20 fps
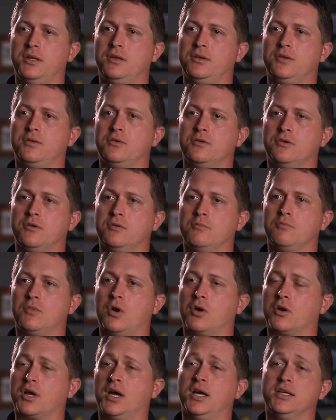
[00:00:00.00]
into them,
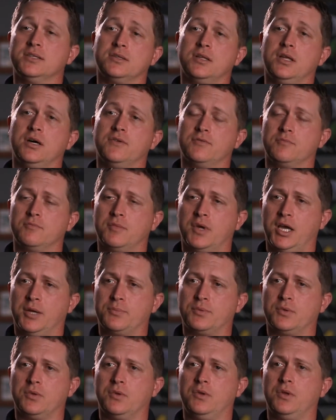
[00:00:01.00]
our guys love them,
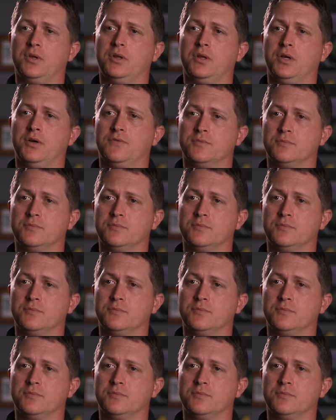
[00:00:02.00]
absolutely love